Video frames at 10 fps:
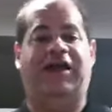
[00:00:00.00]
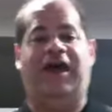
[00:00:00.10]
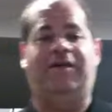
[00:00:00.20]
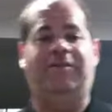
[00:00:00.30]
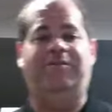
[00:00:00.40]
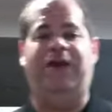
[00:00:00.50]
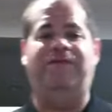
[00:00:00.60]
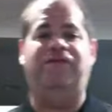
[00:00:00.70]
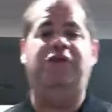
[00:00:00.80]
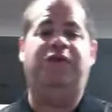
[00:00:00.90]
to that, but
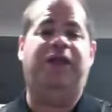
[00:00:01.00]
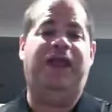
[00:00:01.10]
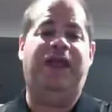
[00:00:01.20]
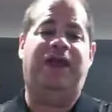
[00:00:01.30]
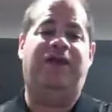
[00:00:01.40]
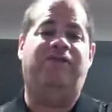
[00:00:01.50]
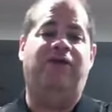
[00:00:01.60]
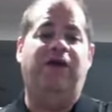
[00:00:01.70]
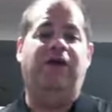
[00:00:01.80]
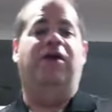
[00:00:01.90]
if you can have
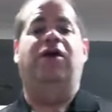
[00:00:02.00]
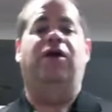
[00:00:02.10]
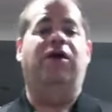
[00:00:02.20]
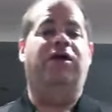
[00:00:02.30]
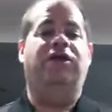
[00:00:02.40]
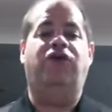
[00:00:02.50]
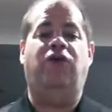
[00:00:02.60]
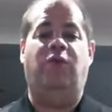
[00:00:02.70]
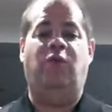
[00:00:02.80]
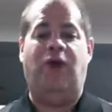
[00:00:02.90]

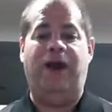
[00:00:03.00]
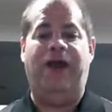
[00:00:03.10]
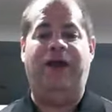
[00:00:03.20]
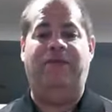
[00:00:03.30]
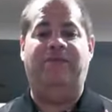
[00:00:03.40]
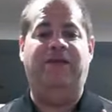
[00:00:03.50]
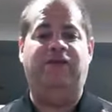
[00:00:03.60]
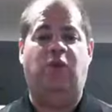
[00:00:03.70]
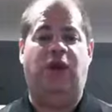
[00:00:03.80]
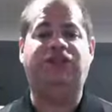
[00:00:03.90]
your one item,
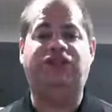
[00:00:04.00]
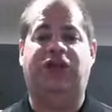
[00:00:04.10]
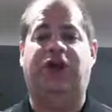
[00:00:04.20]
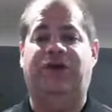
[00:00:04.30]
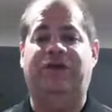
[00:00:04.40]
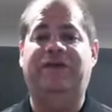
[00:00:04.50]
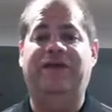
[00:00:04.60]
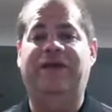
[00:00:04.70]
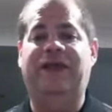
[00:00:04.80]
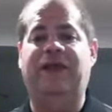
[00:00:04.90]
this one shirt,
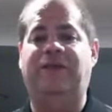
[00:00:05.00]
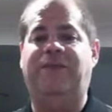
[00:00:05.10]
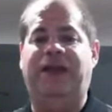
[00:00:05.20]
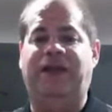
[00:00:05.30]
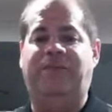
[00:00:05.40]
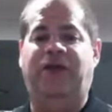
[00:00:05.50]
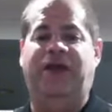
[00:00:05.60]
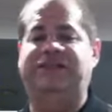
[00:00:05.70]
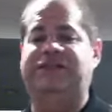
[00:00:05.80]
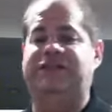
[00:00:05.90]
in many
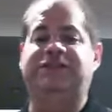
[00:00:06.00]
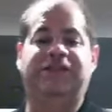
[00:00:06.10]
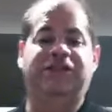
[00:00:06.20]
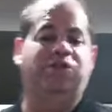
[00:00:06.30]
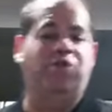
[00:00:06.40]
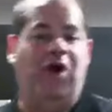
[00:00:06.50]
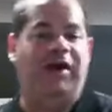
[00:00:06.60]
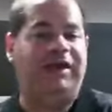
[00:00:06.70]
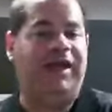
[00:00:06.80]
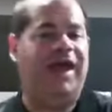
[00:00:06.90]
places, this
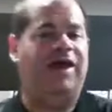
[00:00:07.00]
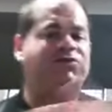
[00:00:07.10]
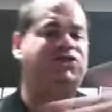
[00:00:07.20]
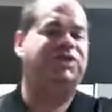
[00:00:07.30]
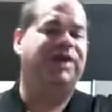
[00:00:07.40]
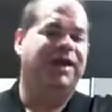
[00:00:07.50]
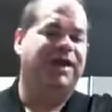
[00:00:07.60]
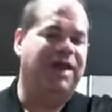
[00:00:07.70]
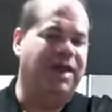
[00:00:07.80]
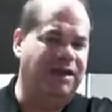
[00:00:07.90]
one couch,
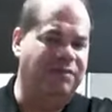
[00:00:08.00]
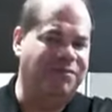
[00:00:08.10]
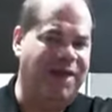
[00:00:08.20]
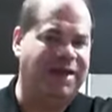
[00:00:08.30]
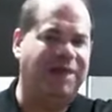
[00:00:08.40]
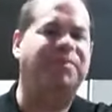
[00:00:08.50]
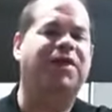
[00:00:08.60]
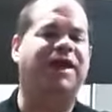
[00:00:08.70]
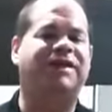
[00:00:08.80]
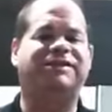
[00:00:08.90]
in many
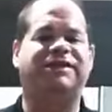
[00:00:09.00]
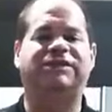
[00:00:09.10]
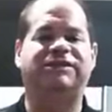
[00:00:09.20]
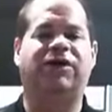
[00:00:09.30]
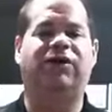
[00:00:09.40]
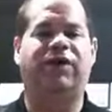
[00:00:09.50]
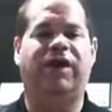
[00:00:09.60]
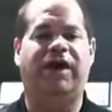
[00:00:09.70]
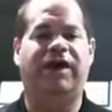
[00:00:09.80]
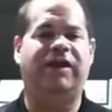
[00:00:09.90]
places,
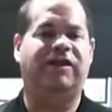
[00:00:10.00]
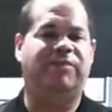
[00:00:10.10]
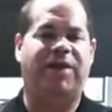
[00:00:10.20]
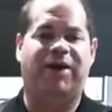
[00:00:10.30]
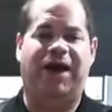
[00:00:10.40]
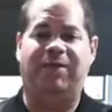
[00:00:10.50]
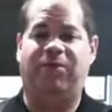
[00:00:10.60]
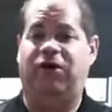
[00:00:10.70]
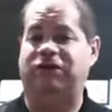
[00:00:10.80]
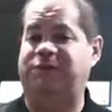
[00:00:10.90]
okay? It's about
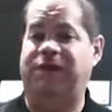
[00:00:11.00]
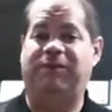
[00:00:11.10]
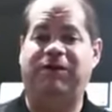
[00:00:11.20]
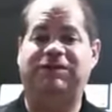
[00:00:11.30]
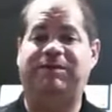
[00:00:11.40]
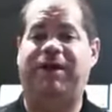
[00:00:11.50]
eyeballs, people.